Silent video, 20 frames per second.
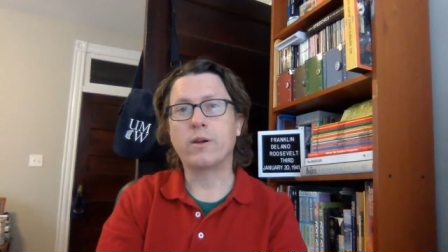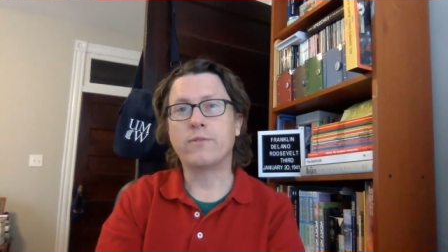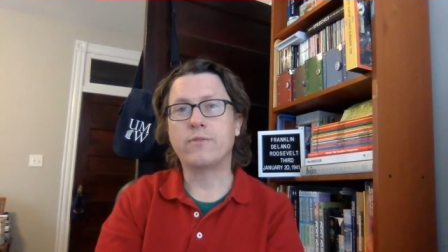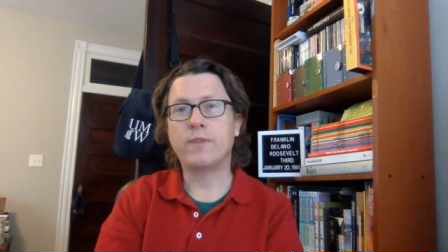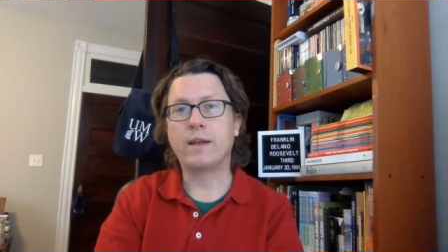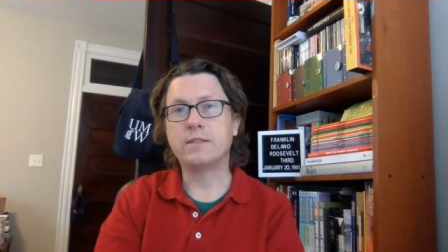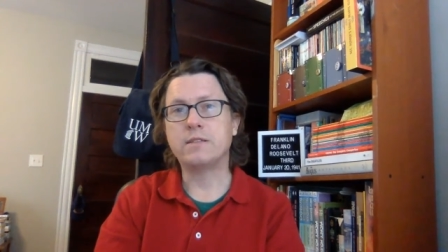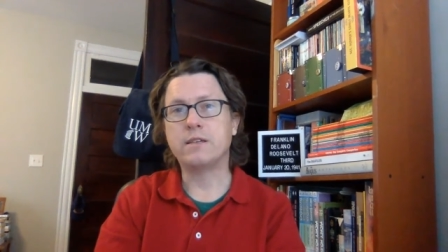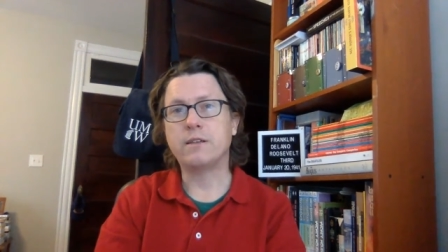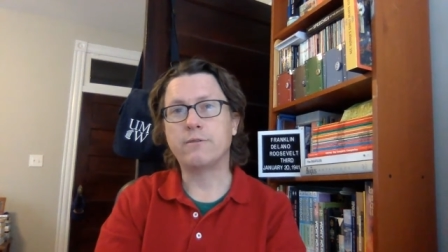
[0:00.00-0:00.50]
of
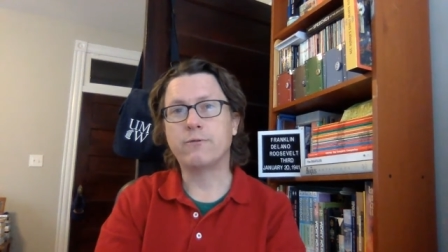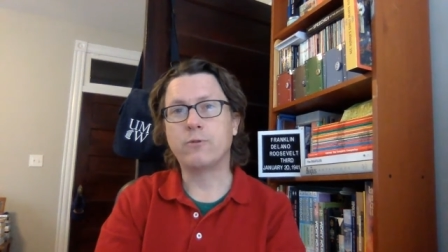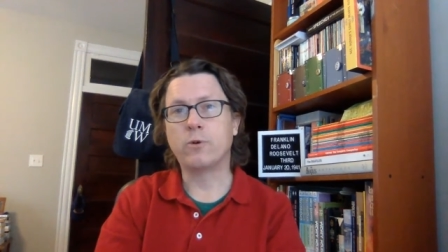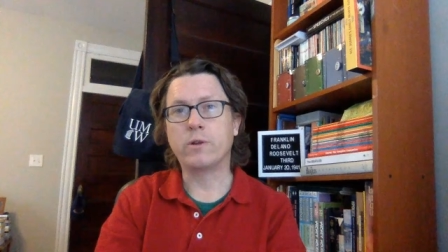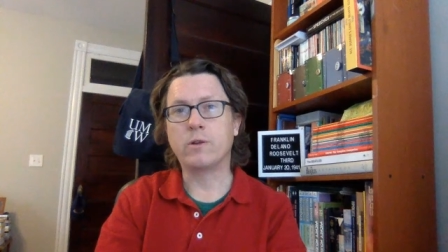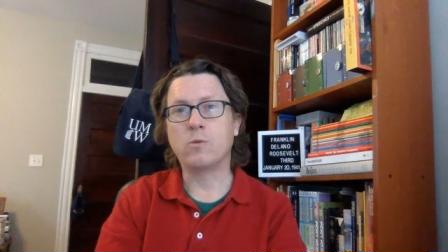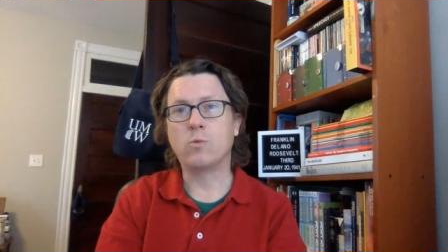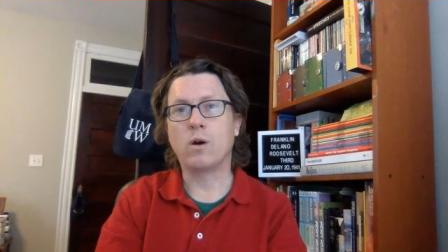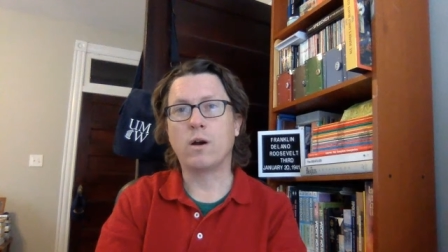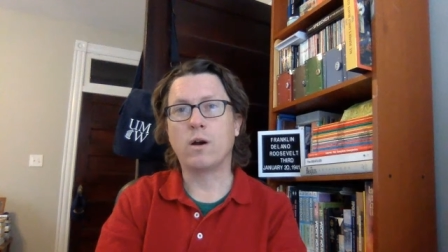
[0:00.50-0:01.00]

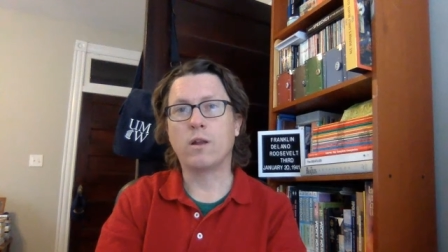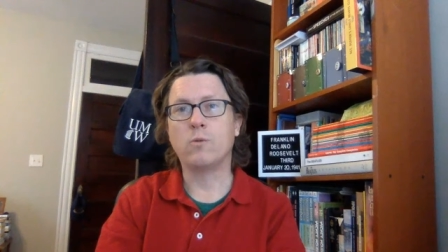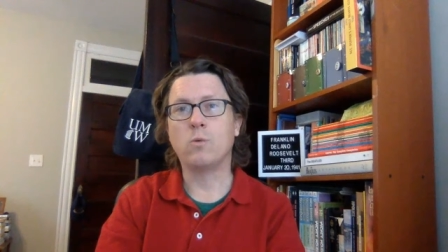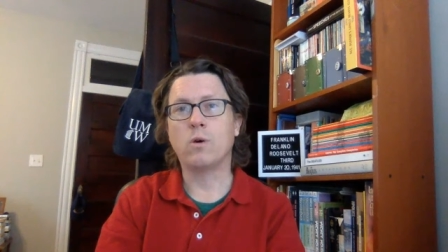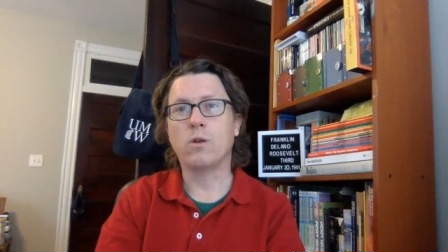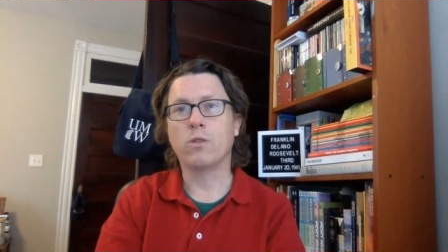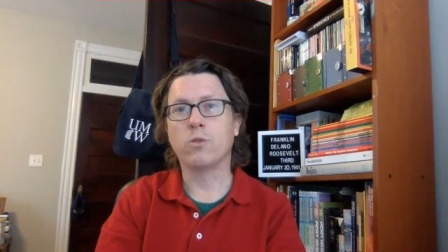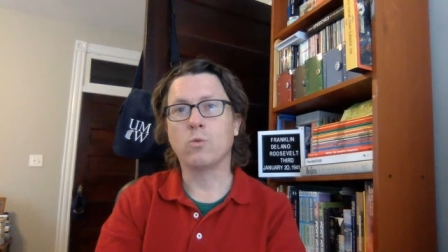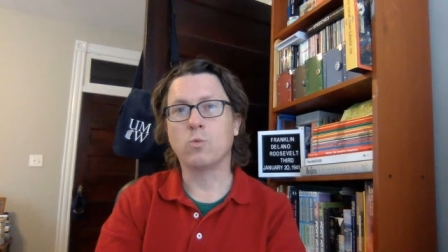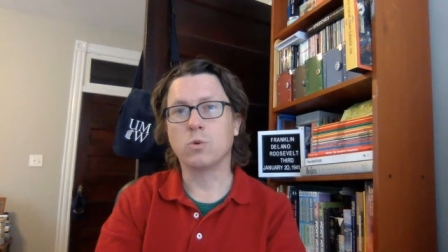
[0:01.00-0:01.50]
1941
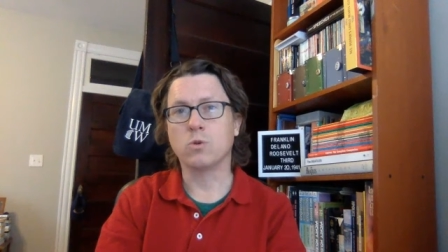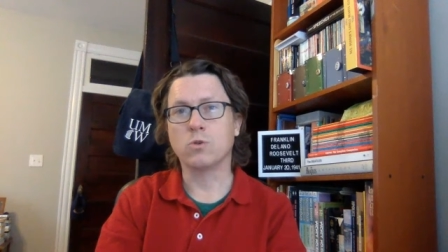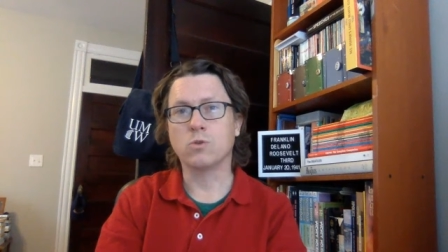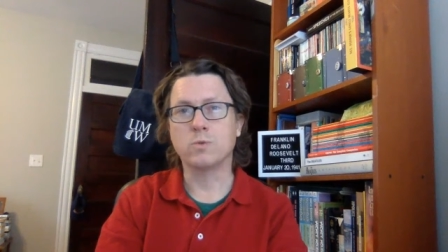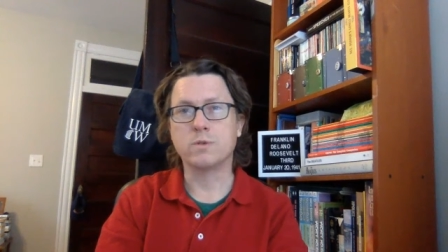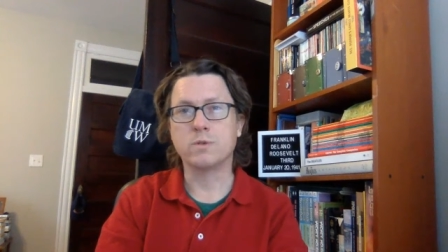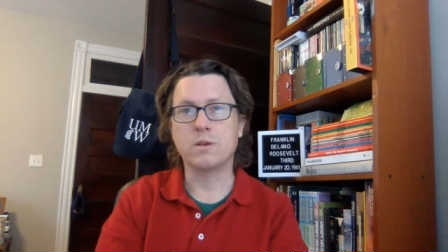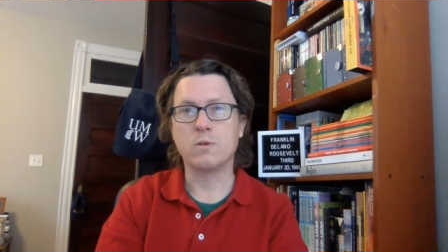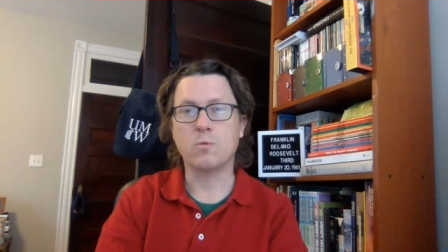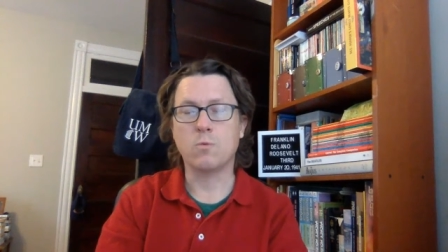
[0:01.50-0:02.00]
while the world
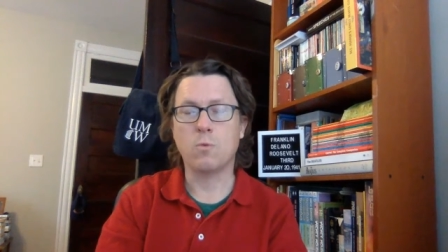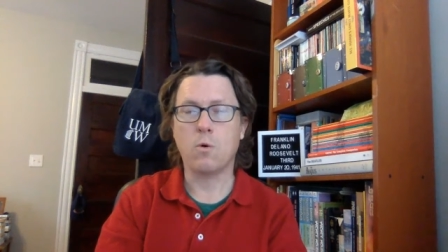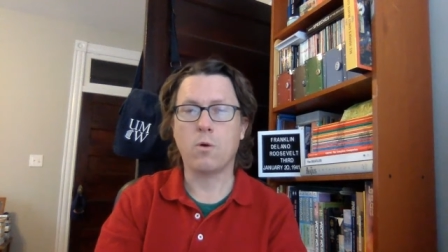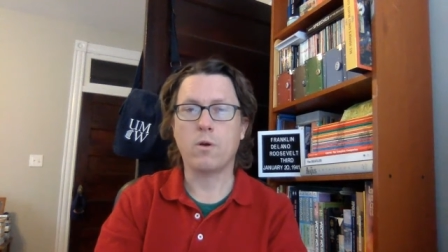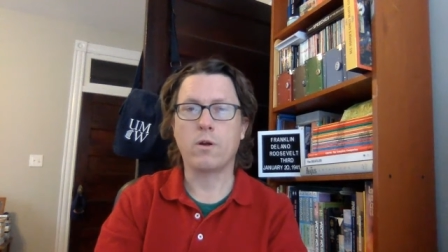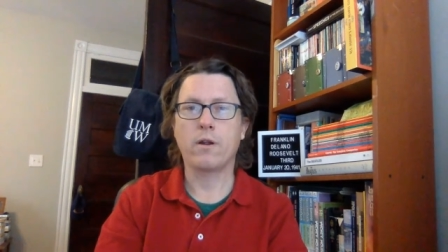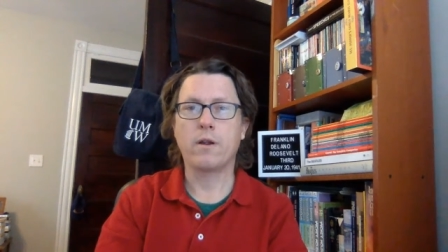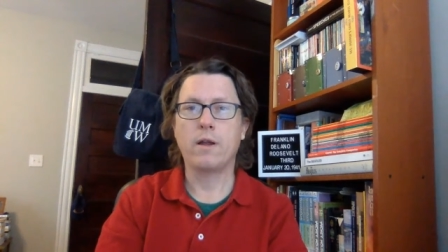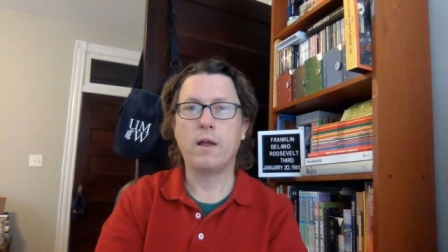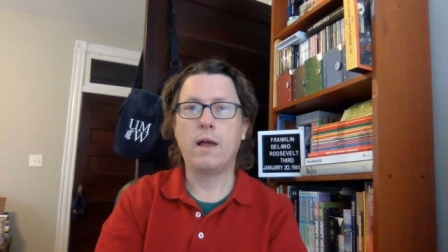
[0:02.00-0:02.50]
was at
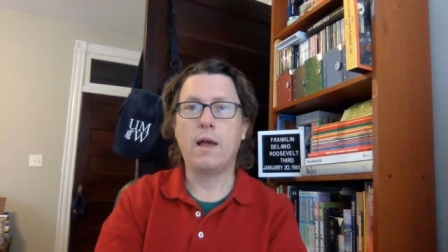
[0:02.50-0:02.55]
war.